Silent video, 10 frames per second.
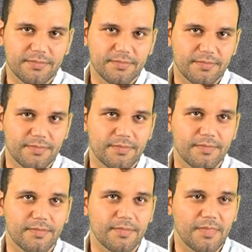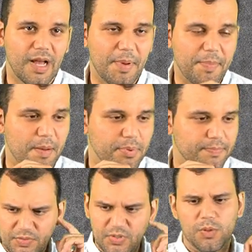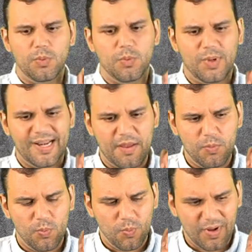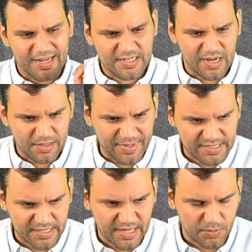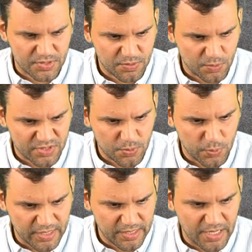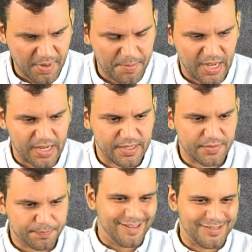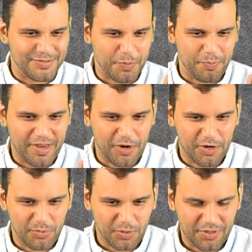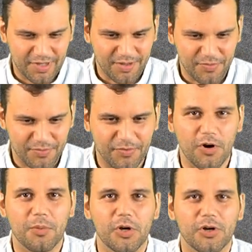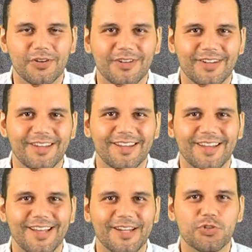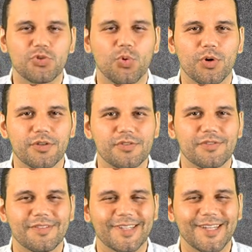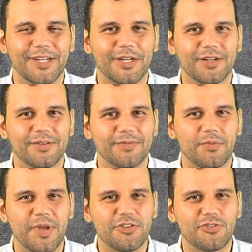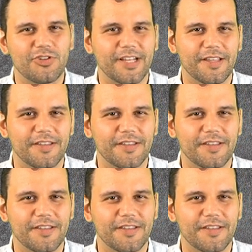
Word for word: Up, up, up. Up, up, up. So what I want to talk about today, what's, what's really on my mind is the parable of the farmer and his horse uh, from ancient China.